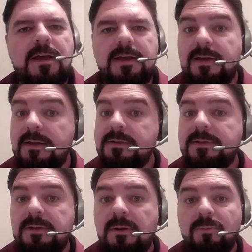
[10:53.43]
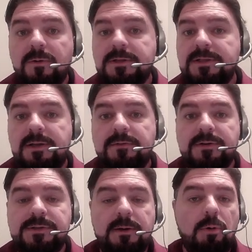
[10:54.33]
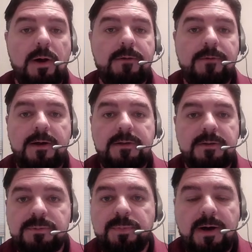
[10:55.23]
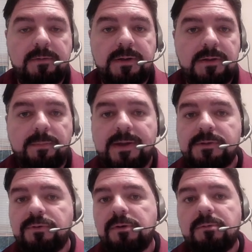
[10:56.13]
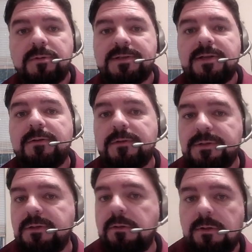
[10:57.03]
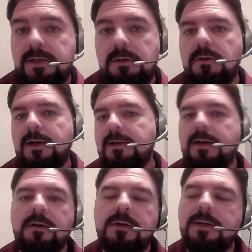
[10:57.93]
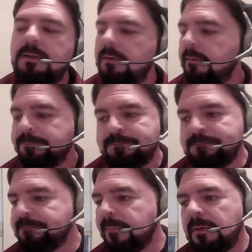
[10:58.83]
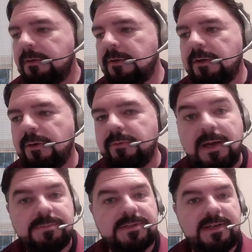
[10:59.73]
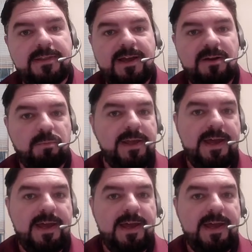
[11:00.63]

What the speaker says: Against some receivers that, quite frankly, is probably the best trio of receivers in the league right now. And, you know, and I'm saying that we